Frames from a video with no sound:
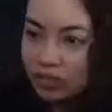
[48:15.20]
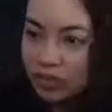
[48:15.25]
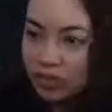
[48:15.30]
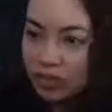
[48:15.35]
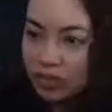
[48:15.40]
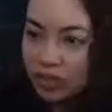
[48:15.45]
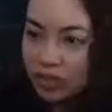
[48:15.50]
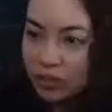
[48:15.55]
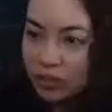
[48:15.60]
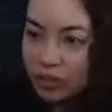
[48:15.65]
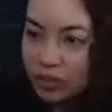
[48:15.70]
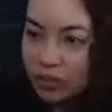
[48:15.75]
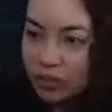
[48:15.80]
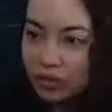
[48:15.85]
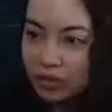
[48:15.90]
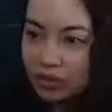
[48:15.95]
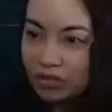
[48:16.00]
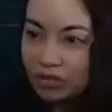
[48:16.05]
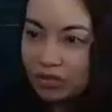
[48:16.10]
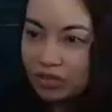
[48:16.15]
Where the heck are we
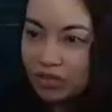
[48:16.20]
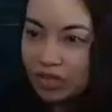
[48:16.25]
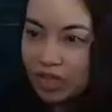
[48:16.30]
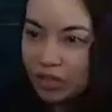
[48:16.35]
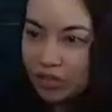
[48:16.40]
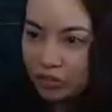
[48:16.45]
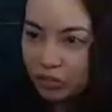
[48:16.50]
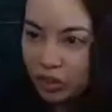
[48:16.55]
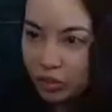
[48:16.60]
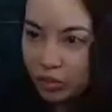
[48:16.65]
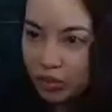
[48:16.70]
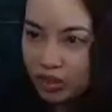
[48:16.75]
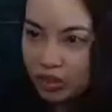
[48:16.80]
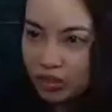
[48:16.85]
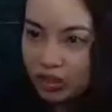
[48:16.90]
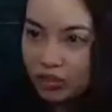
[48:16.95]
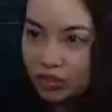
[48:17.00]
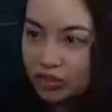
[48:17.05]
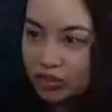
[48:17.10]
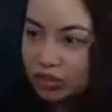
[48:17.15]
going?
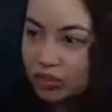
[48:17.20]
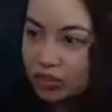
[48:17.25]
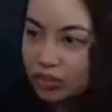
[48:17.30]
Everywhere.